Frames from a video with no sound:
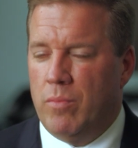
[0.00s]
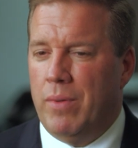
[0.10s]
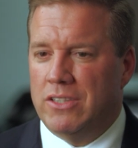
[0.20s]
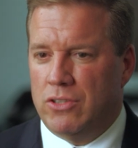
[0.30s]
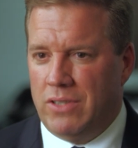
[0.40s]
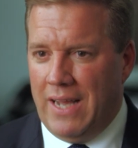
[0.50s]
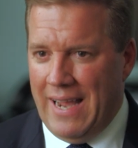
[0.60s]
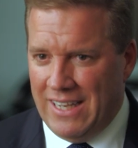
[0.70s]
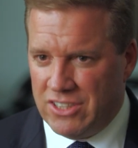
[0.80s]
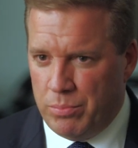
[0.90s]
with
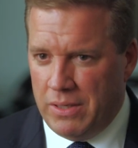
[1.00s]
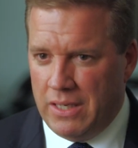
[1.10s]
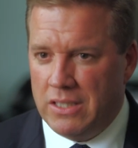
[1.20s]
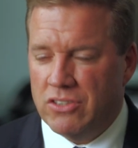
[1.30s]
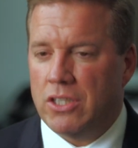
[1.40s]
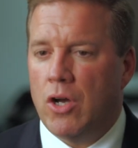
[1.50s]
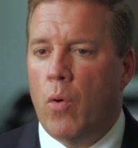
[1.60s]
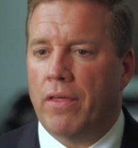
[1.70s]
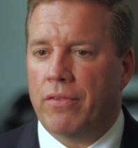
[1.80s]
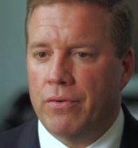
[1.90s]
benzodiazepines and
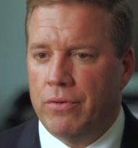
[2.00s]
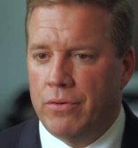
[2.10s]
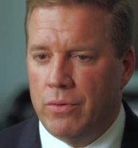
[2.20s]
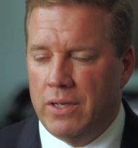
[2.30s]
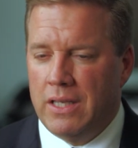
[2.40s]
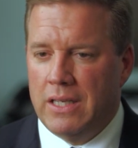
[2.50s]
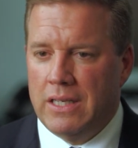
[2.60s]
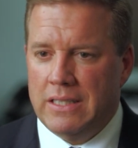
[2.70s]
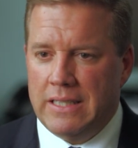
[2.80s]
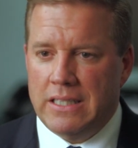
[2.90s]
going through
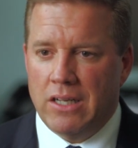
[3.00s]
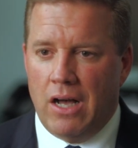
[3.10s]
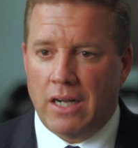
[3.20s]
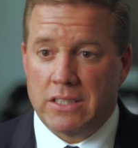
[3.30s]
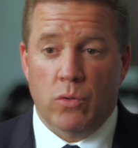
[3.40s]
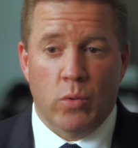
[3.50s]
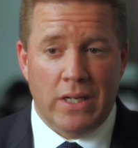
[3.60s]
detox and